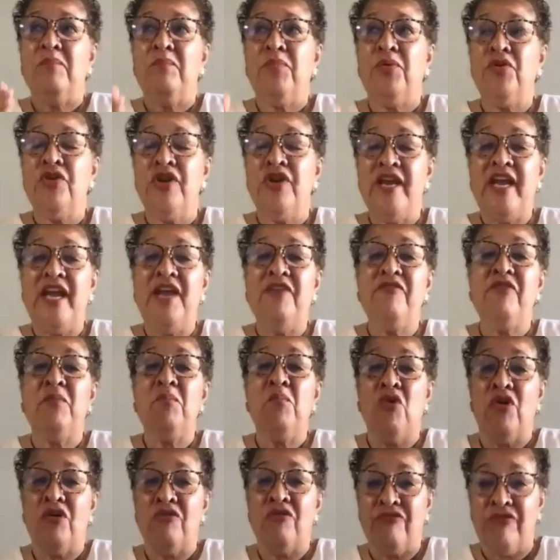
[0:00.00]
putting even
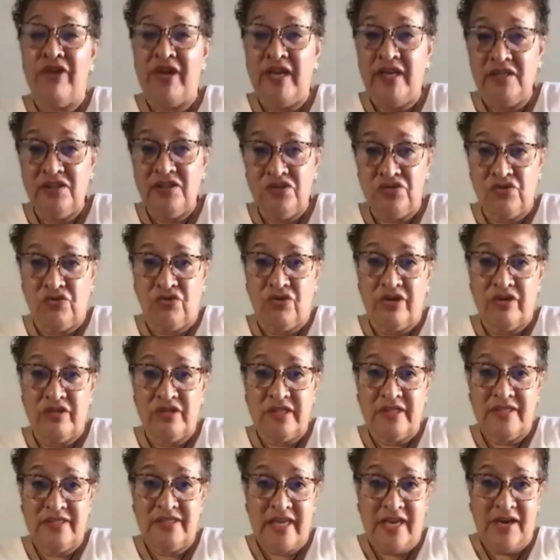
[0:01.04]
more
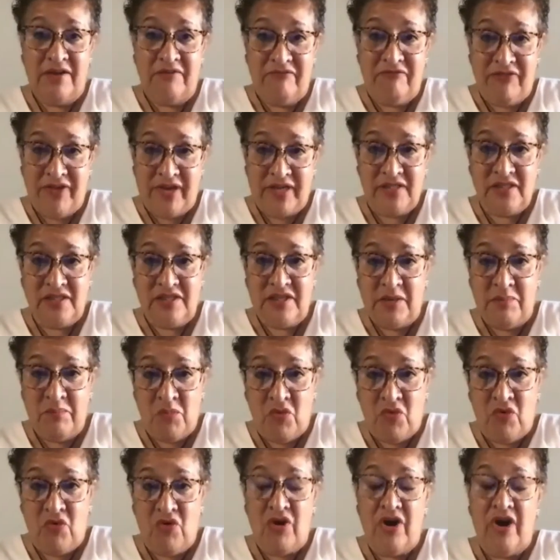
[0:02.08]
resources and investing
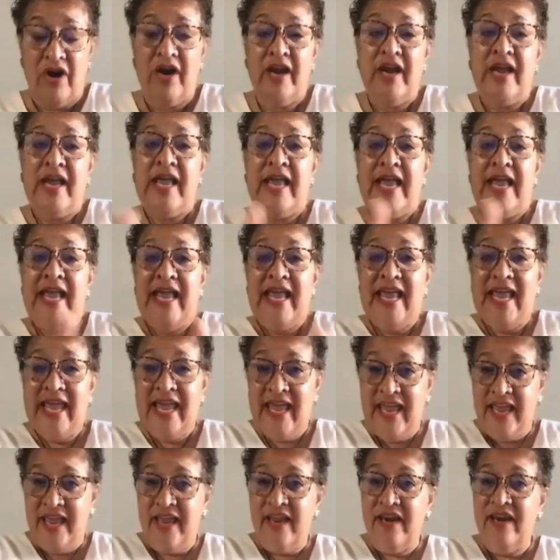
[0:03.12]
more
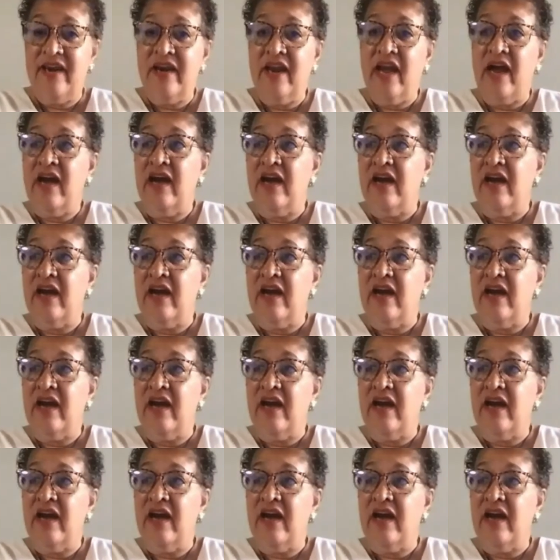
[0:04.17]
in